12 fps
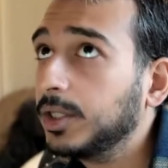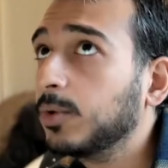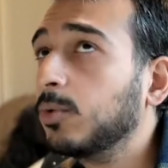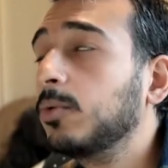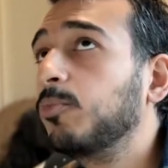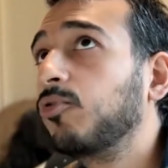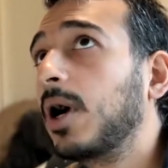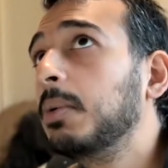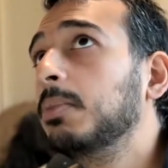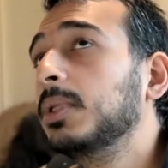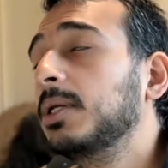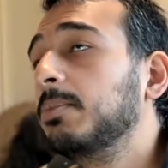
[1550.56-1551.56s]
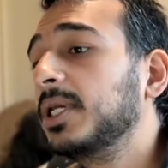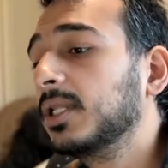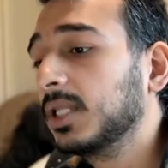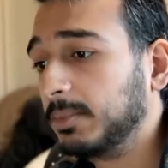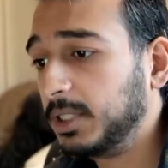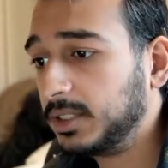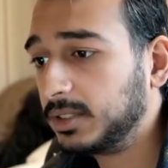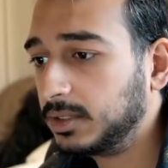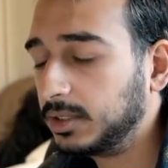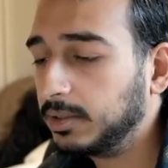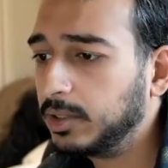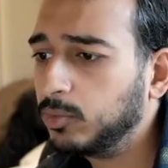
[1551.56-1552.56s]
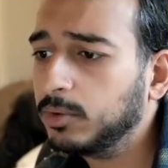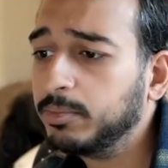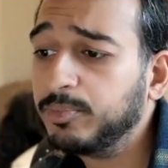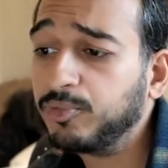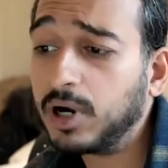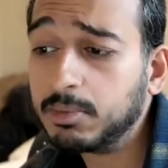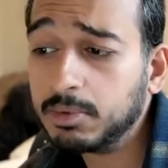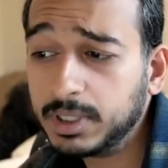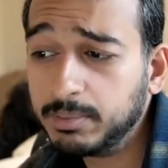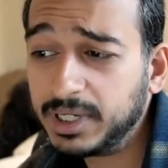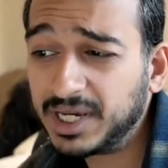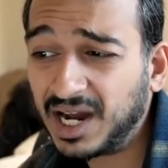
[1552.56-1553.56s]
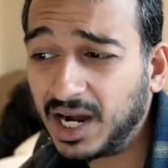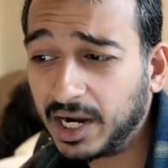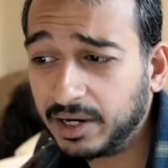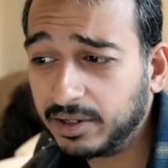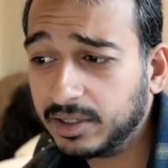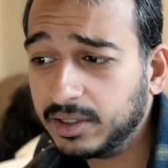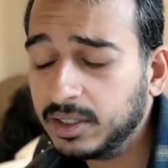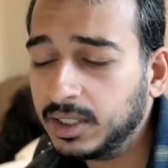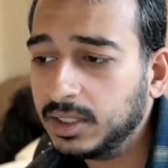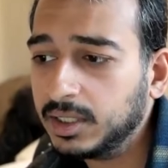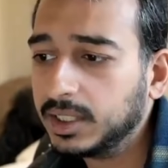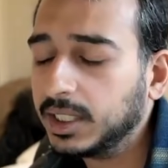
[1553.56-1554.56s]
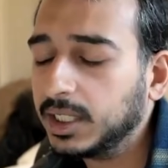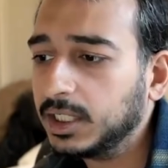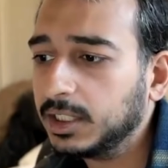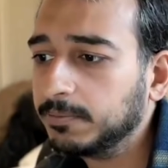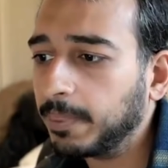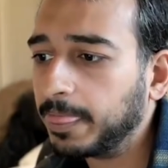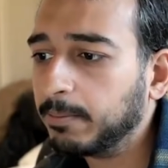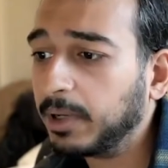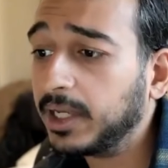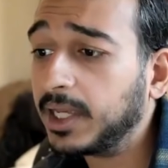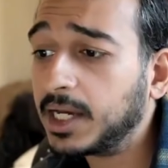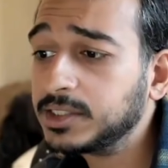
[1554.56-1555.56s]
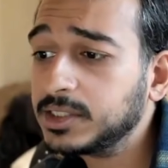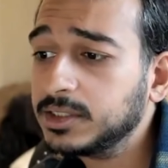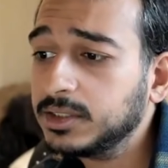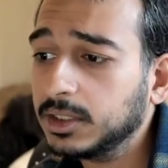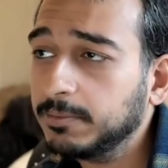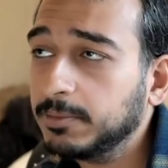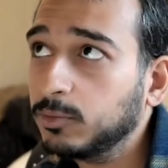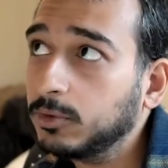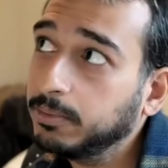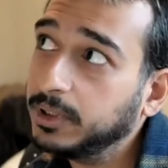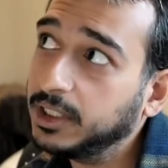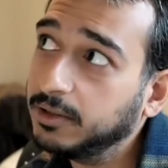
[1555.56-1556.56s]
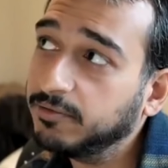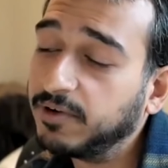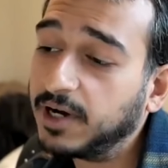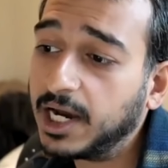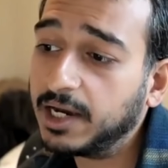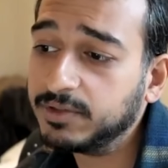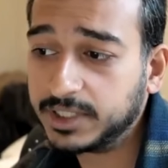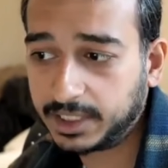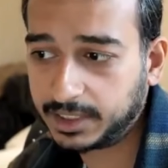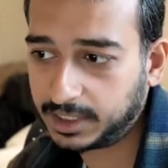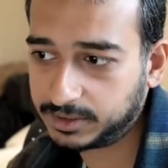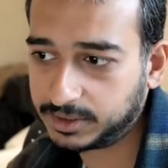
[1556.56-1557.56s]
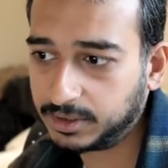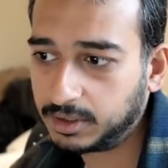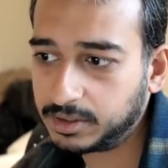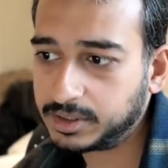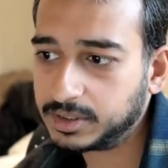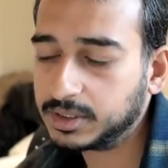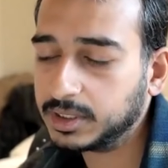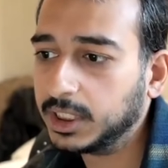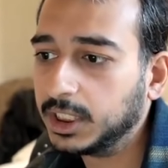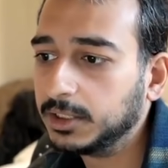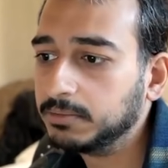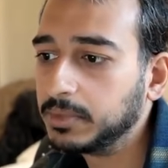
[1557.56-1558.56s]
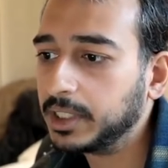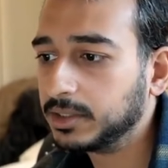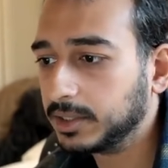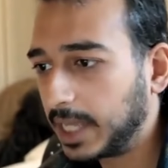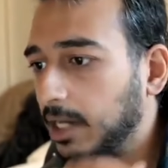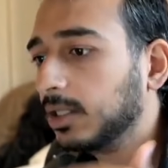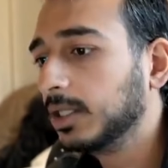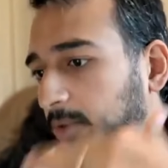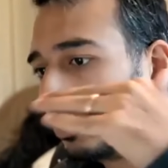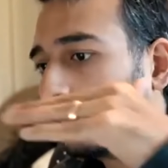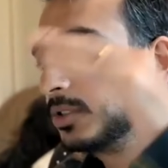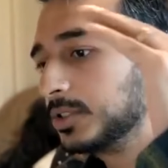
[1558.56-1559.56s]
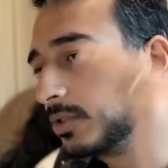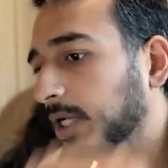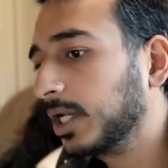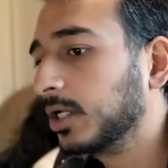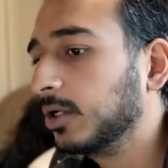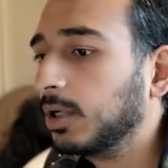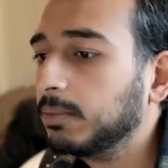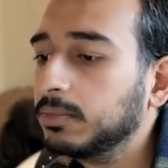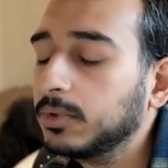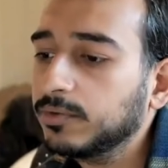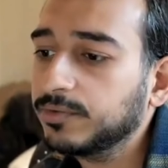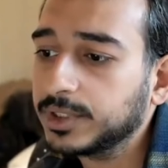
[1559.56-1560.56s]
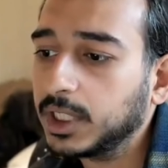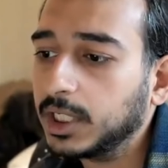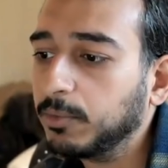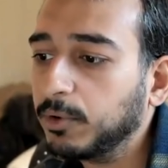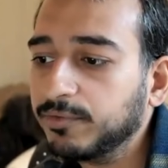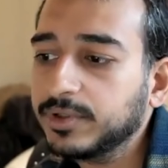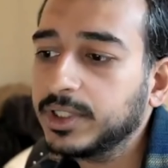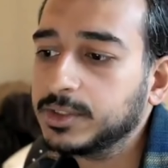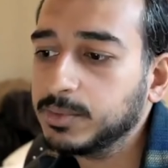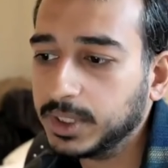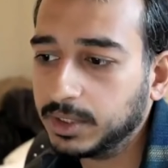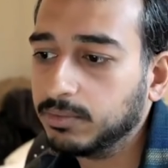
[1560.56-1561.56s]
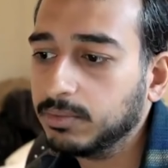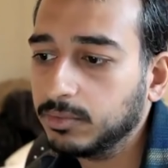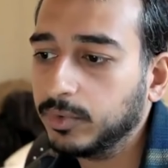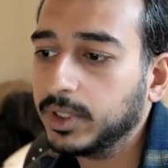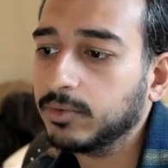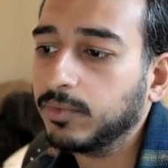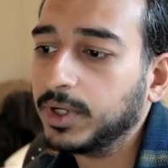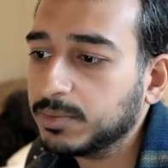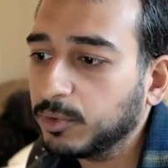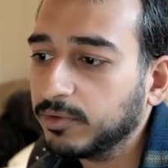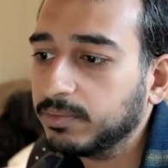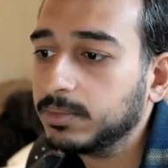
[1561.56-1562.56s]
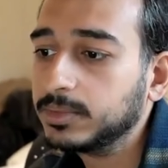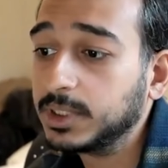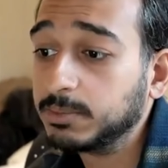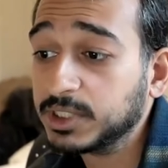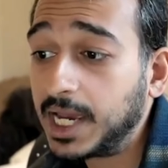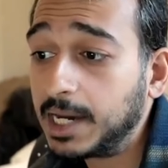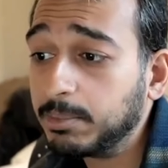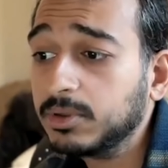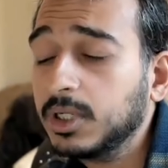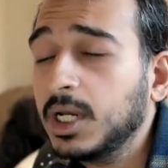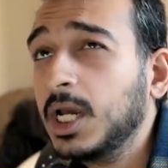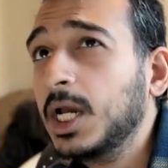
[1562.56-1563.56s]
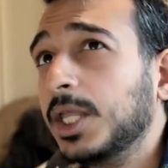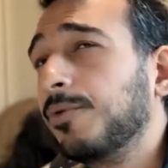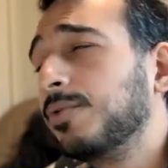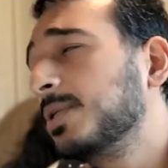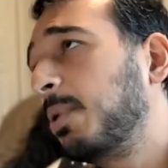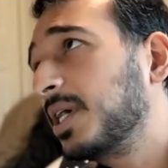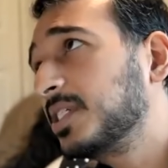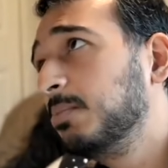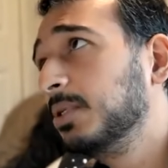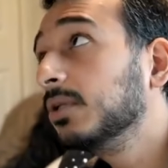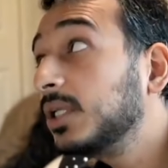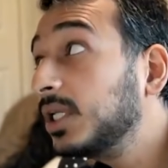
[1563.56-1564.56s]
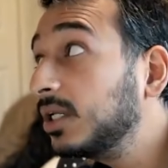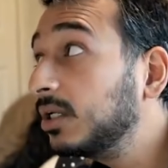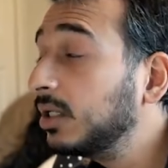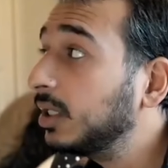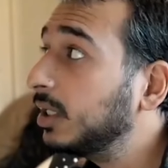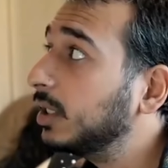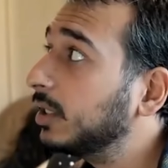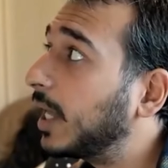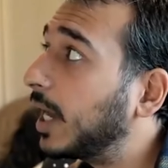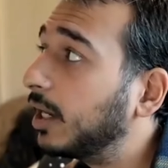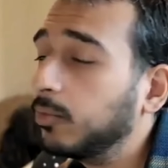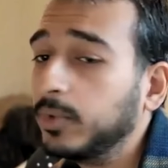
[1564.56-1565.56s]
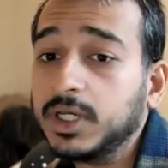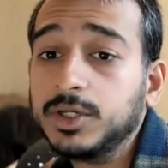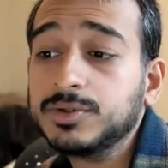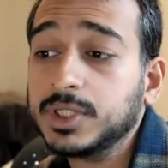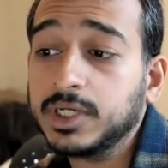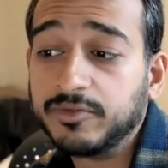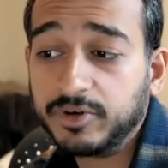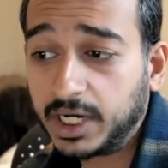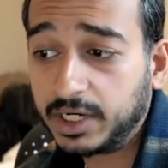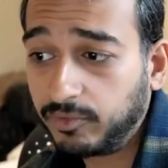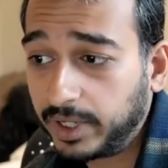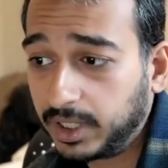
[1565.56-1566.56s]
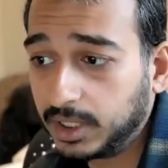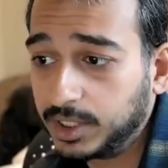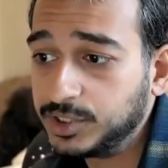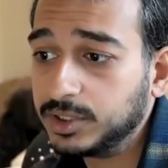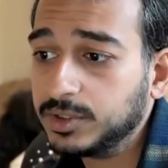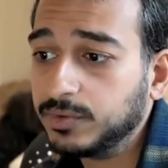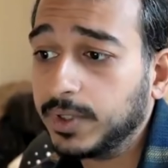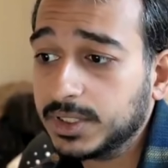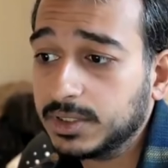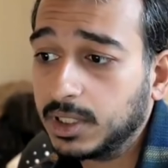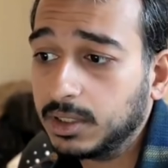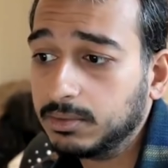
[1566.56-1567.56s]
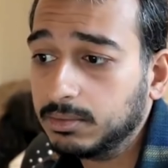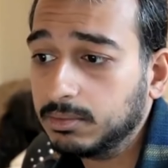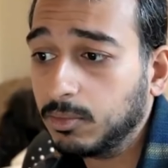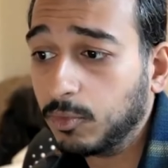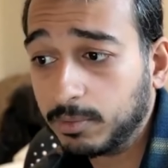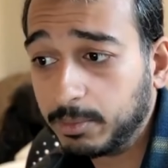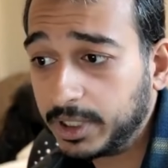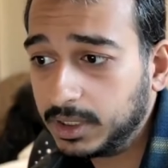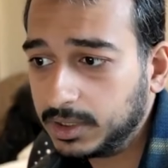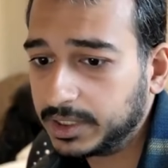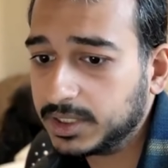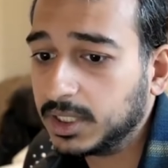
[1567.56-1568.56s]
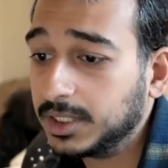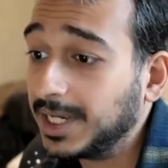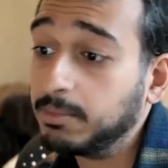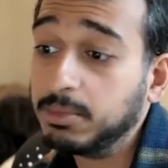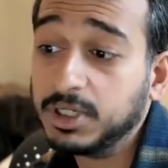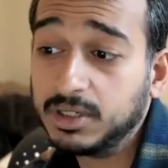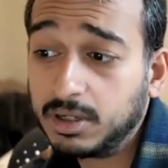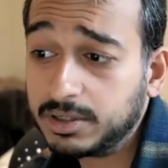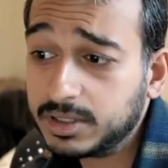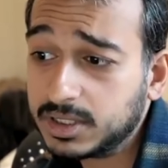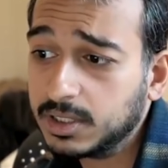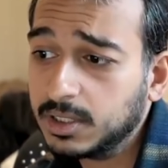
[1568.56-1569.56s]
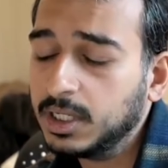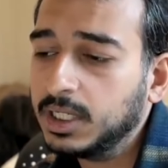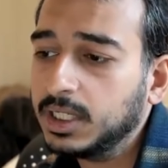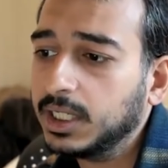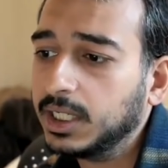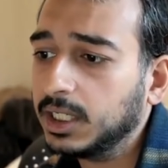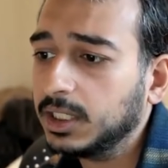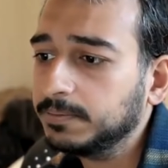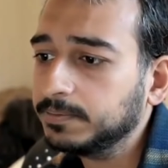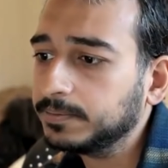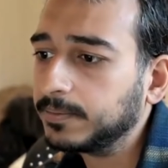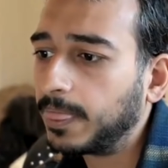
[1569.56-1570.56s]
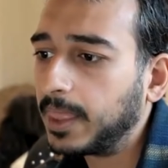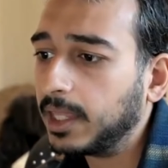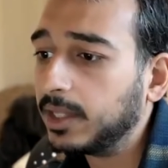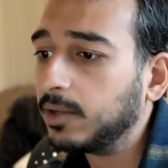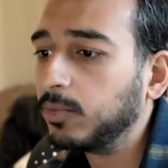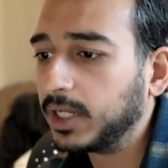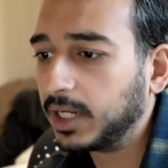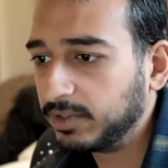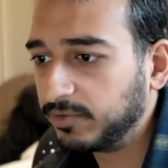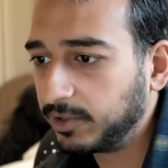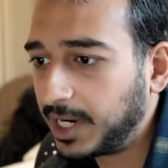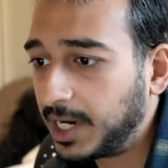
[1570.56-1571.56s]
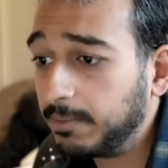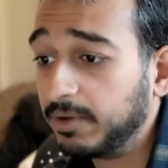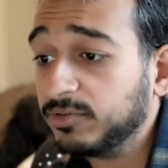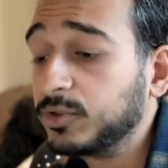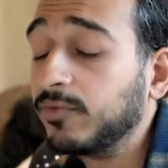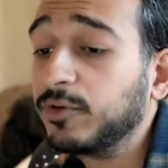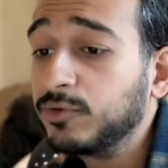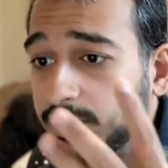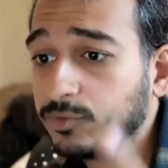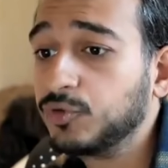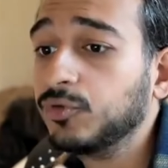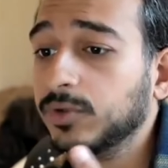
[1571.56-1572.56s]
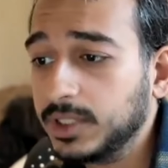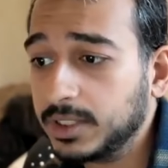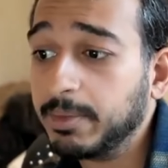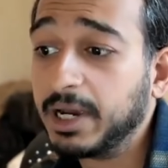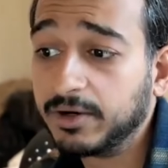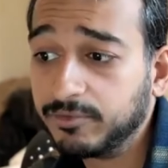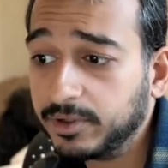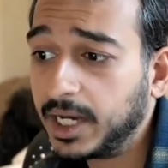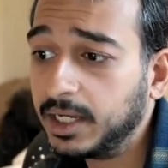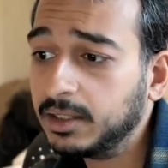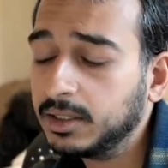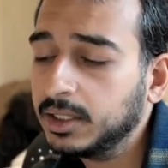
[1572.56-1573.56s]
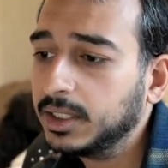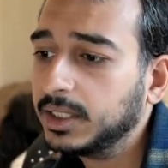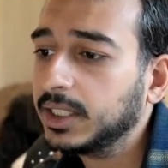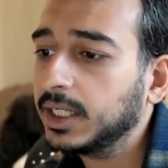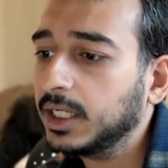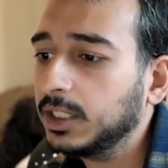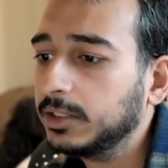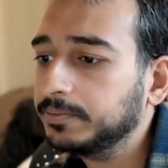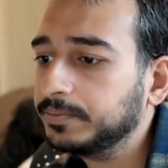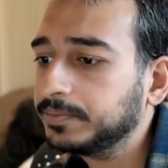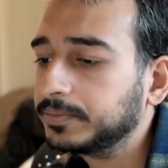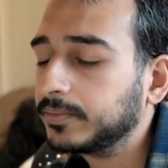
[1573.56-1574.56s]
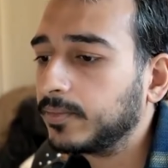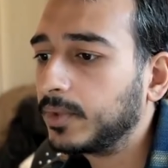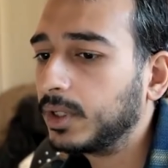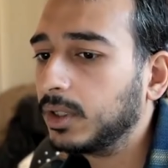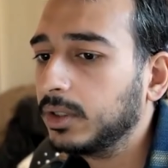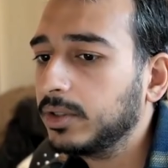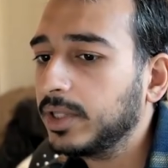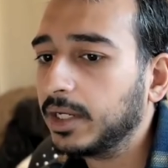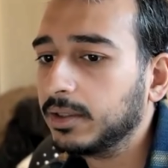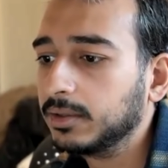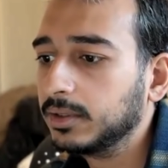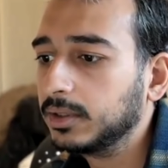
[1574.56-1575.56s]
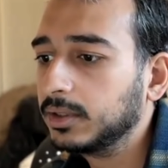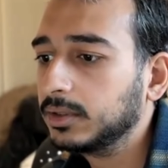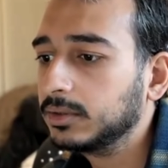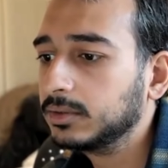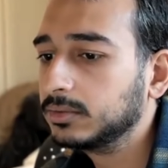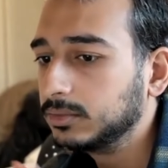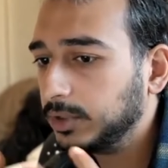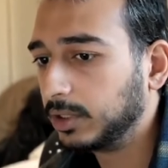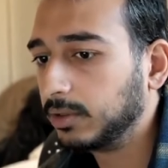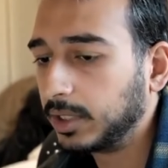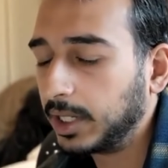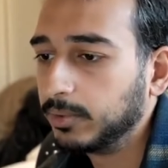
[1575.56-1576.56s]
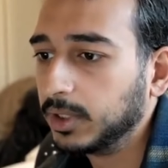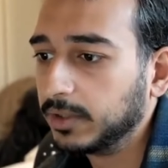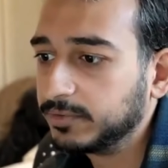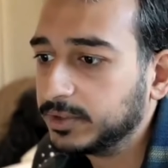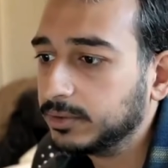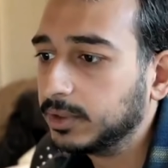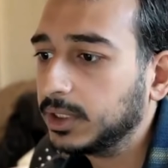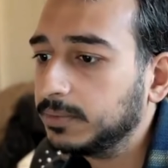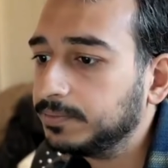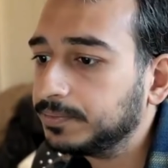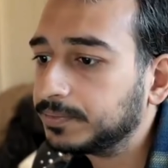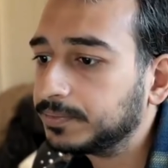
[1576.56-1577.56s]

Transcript: There will probably be a limit. It will probably be higher. Um, my guess is the limit will be five to ten thousand um, dollars, and that limit will also kind of go up over time hopefully as we can we can raise more sums of capital there is a possibility that we can use a different kind of regulation to raise more money let's say 10 million dollars um, and then we could have a different cap if so if there's truly demand for that um, then you know i would love to uh,